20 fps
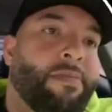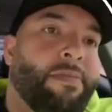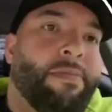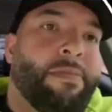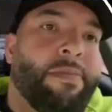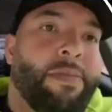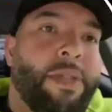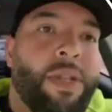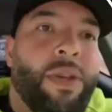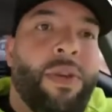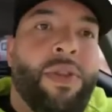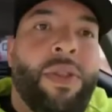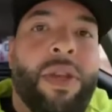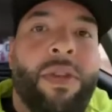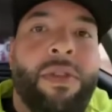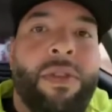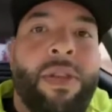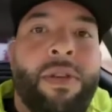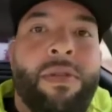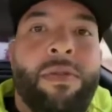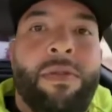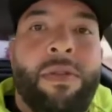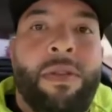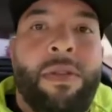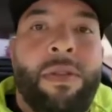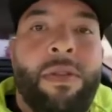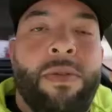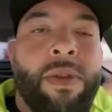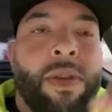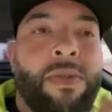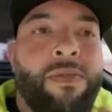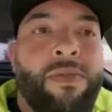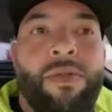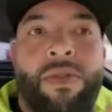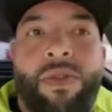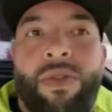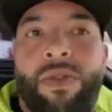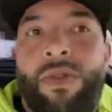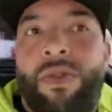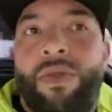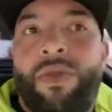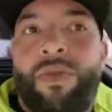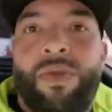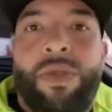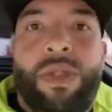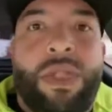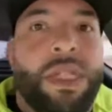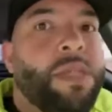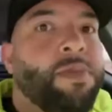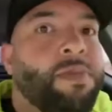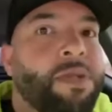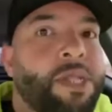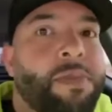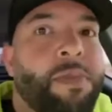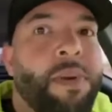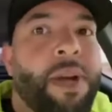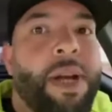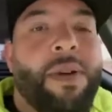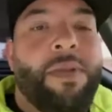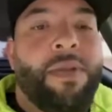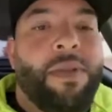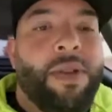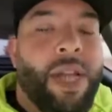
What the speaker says: they'll give you, do you use this much power?